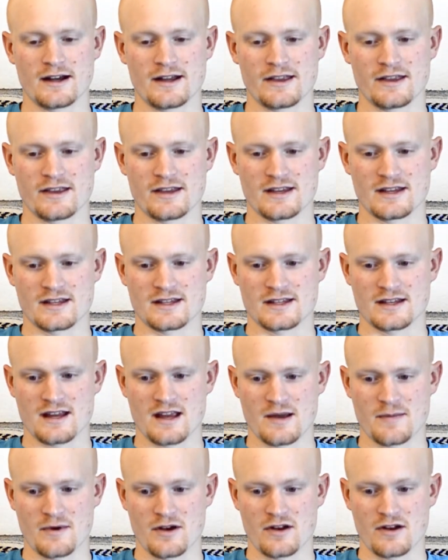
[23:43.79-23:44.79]
This
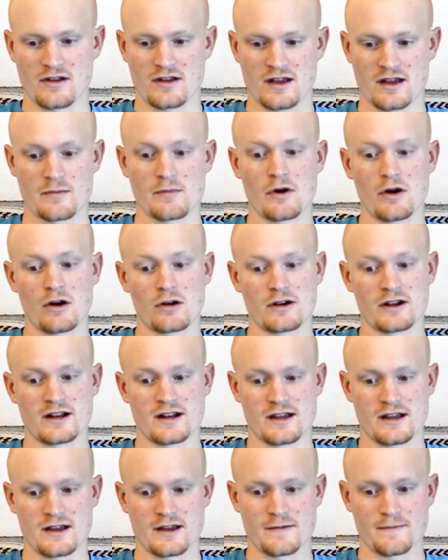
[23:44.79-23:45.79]

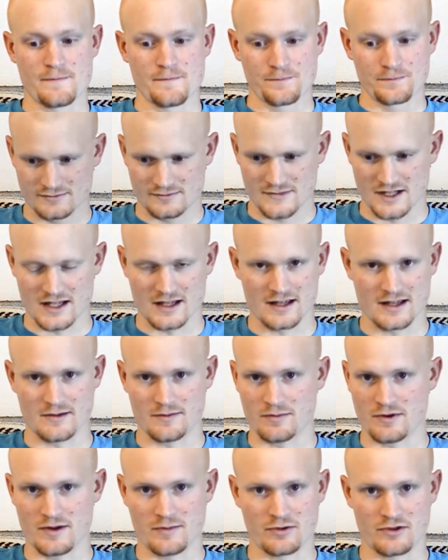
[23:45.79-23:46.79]
mRNA,
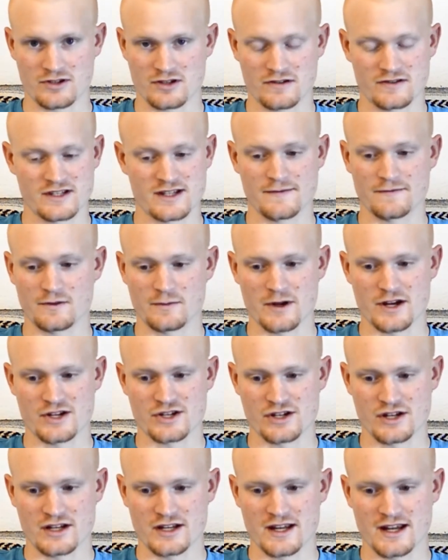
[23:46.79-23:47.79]
it preserves the
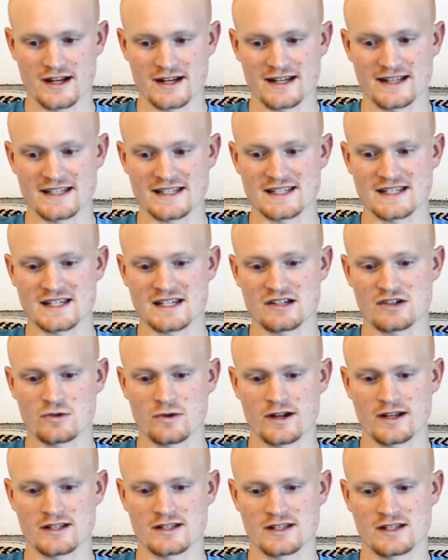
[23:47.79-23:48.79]
information again, and the
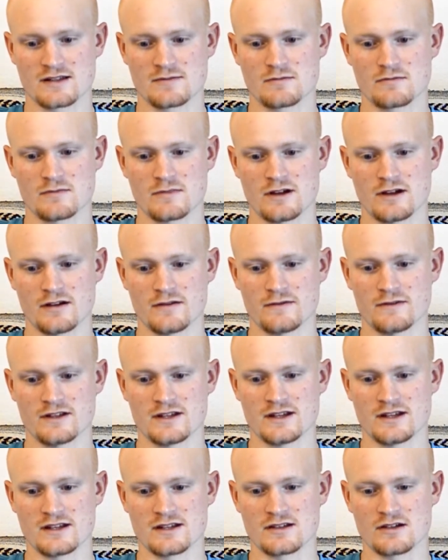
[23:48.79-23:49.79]
sequence of
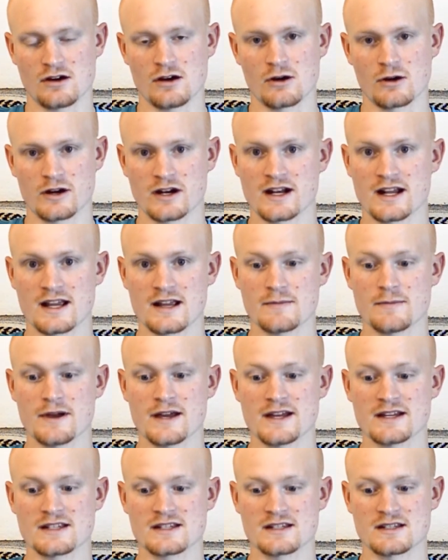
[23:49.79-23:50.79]
these RNA
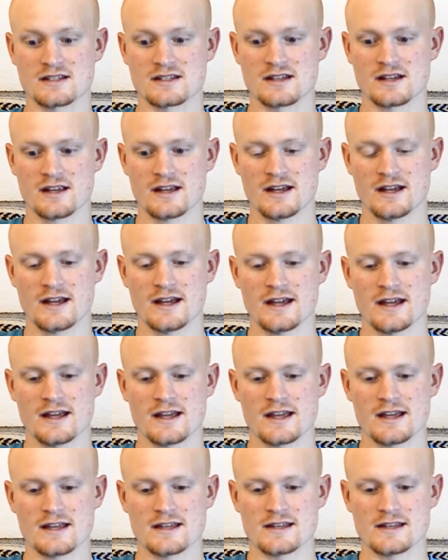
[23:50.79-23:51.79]
bases
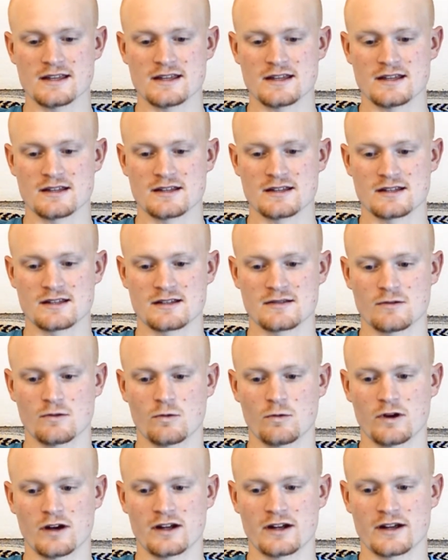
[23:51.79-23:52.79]
is
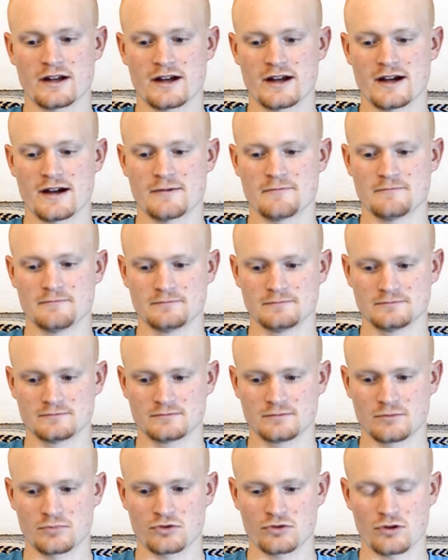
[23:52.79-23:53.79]
what
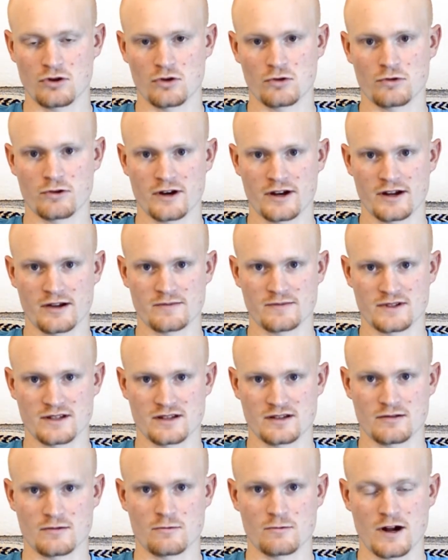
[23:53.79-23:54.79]

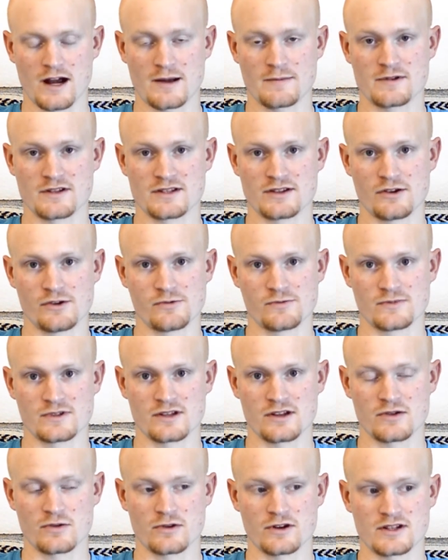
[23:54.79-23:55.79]
programs ribosomes
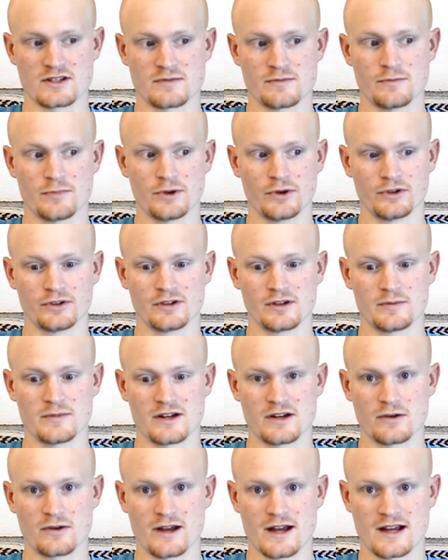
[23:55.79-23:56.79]
in order to build
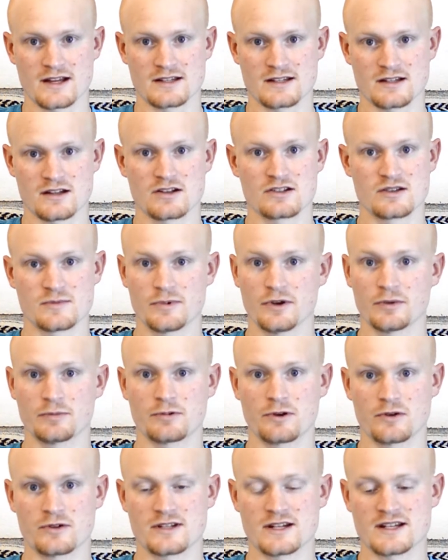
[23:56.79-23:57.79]
to build
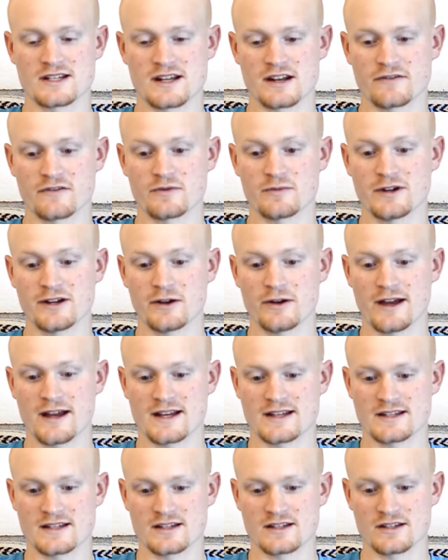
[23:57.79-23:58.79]
proteins out of amino
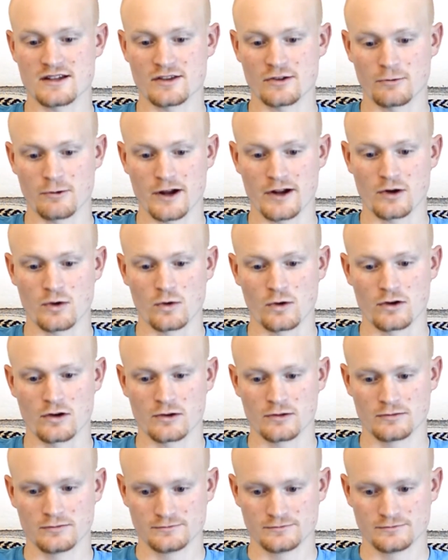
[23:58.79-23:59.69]
acids in the right order.